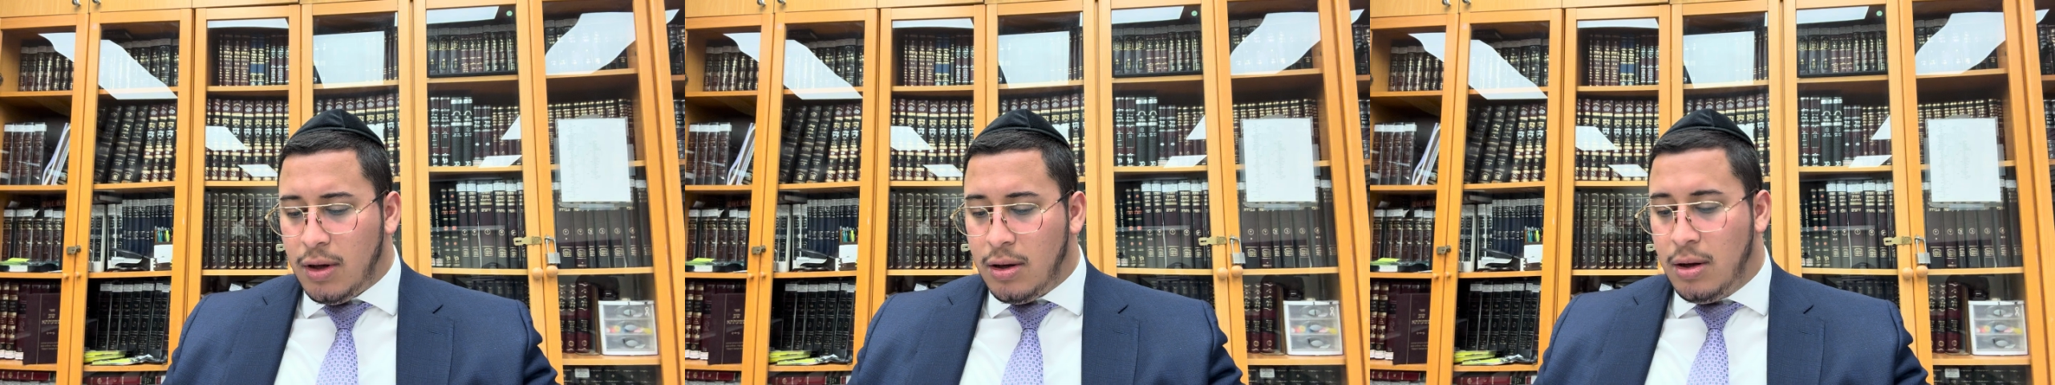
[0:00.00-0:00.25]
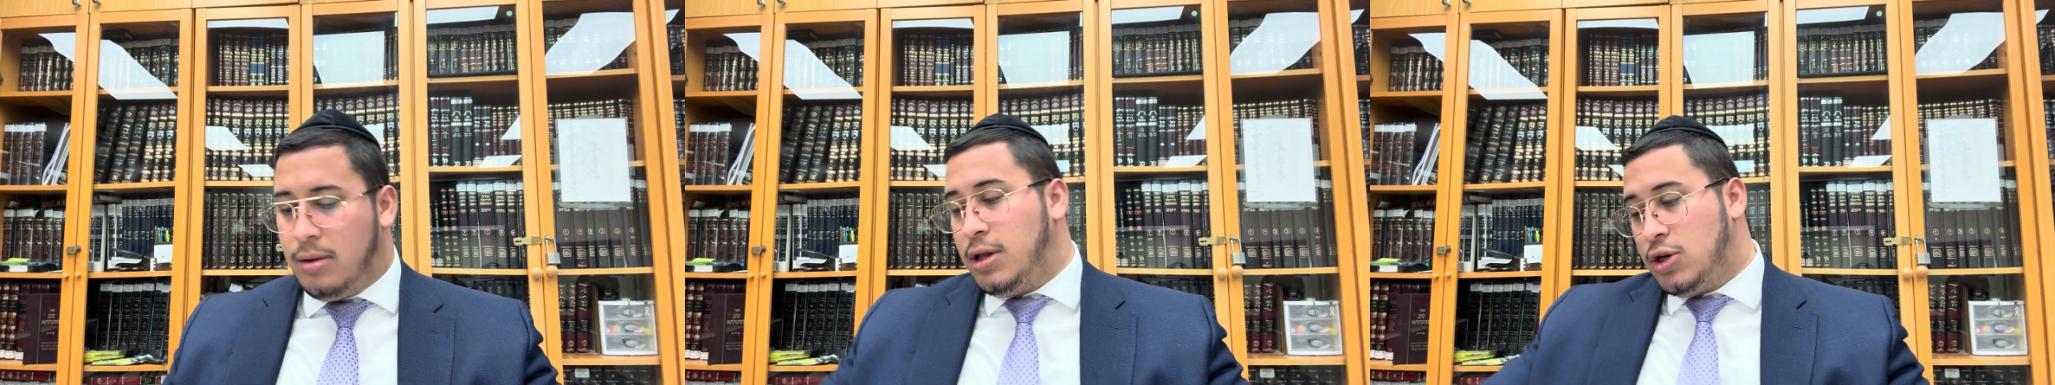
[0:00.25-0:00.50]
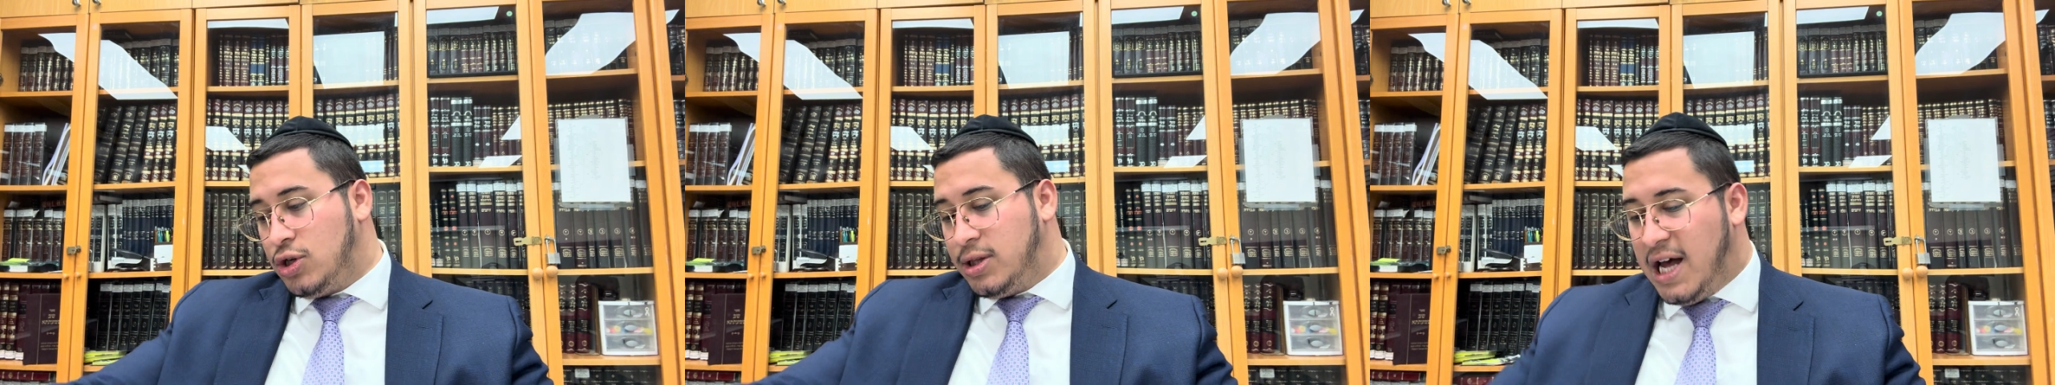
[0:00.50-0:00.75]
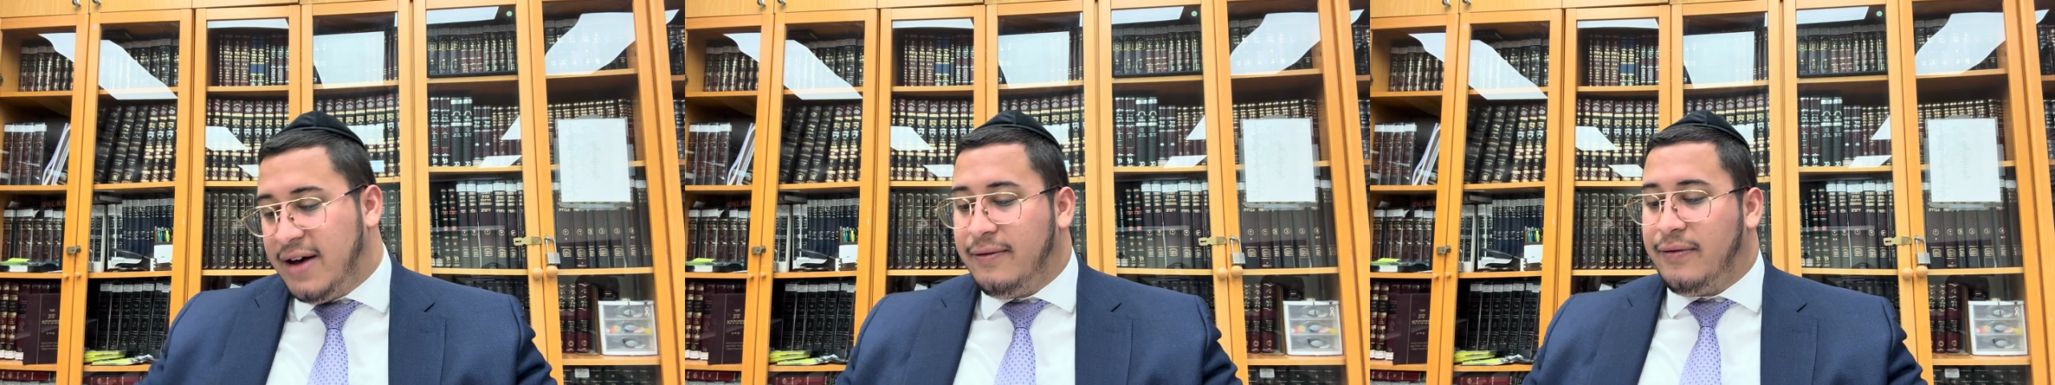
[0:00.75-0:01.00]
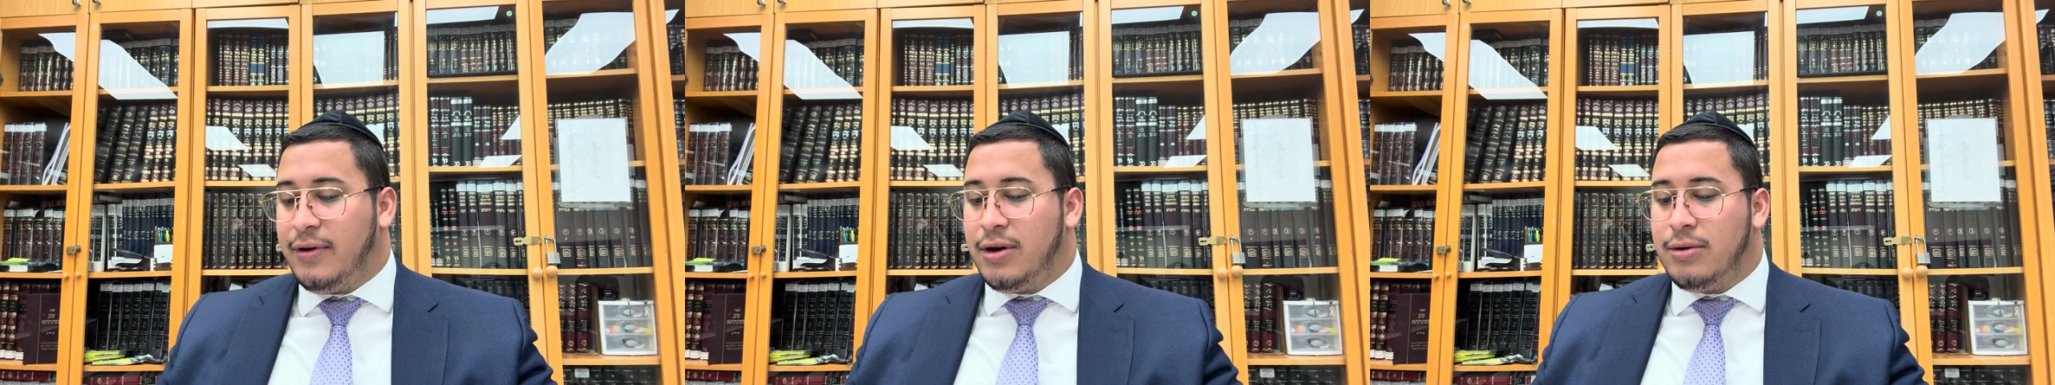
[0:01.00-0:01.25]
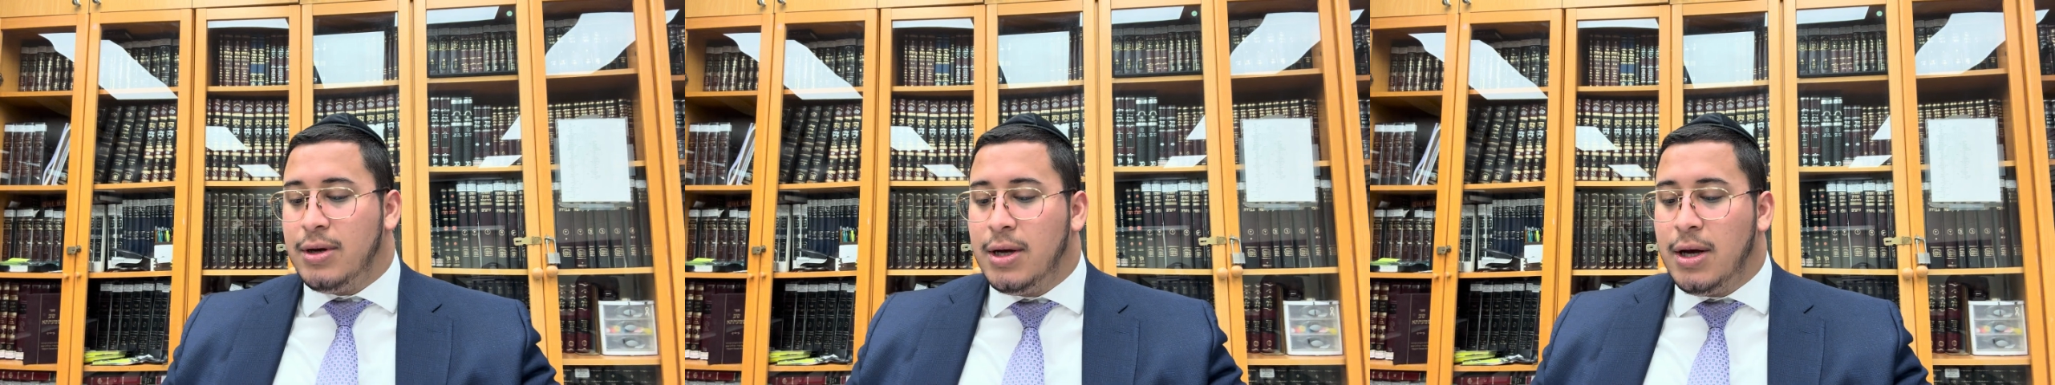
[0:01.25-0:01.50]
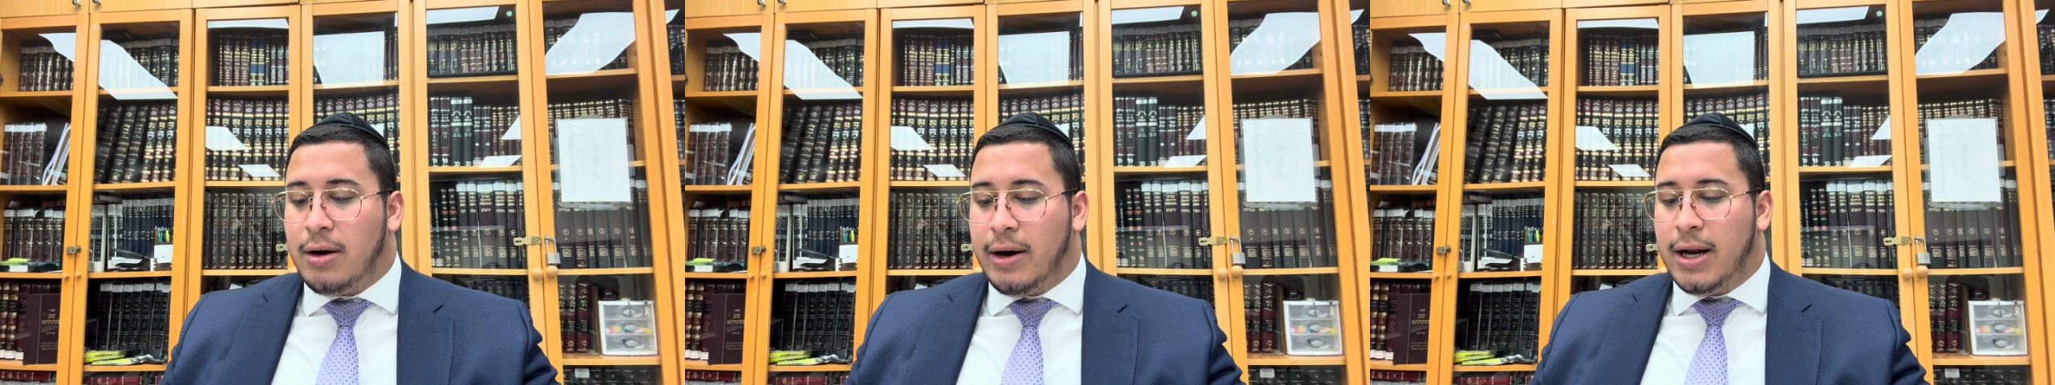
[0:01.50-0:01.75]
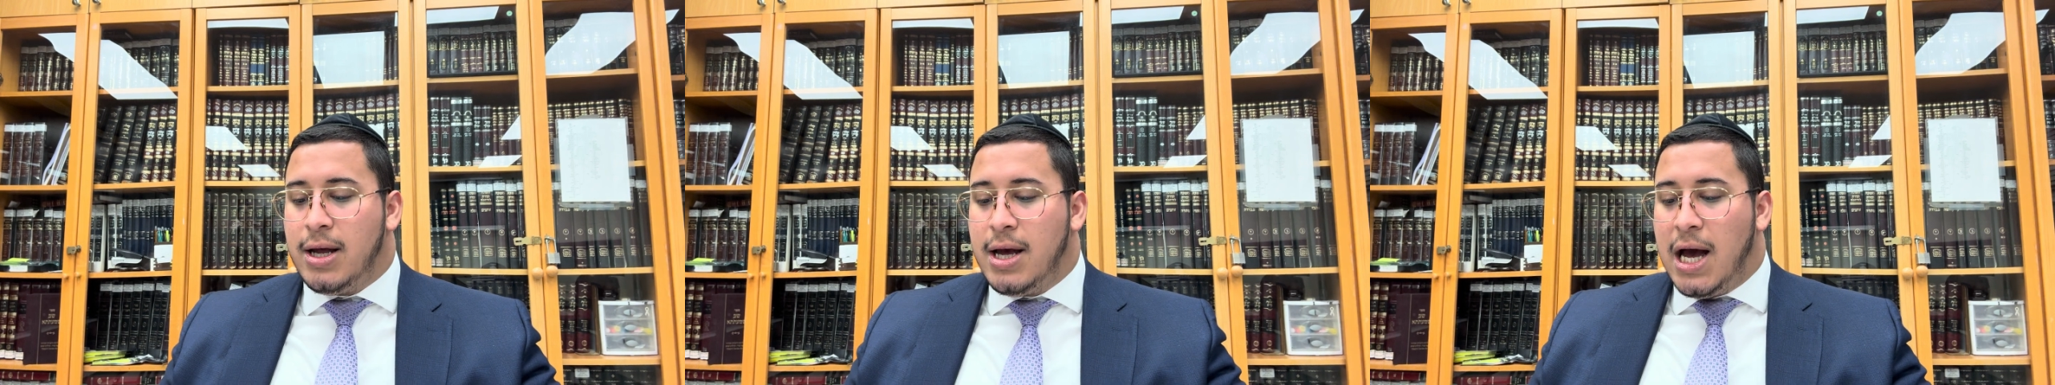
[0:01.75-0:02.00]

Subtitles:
And they should daven for you, right?